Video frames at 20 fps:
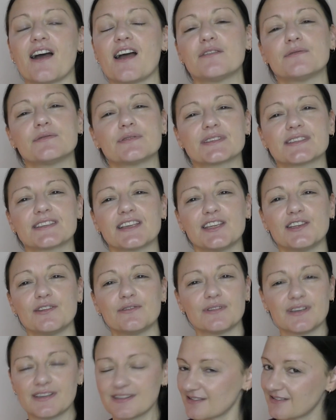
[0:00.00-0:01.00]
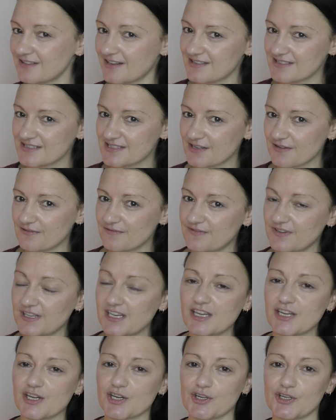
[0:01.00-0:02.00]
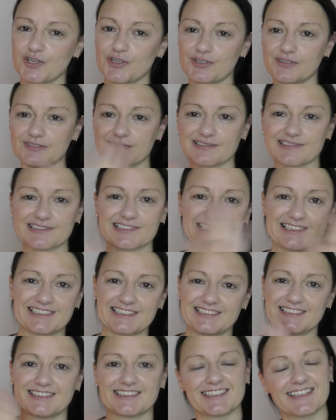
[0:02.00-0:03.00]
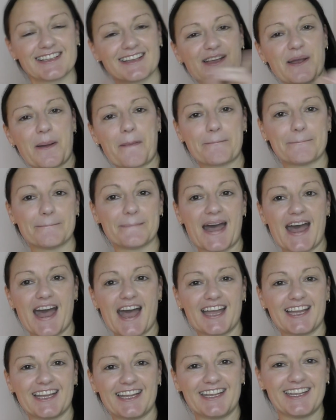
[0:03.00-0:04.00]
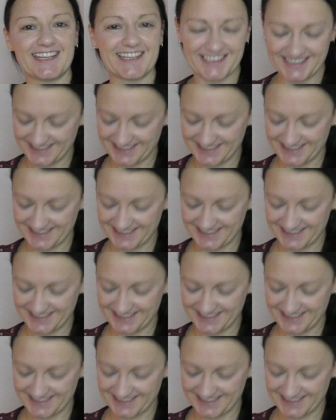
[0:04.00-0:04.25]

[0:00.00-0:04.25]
I will see you in the next video. Bye.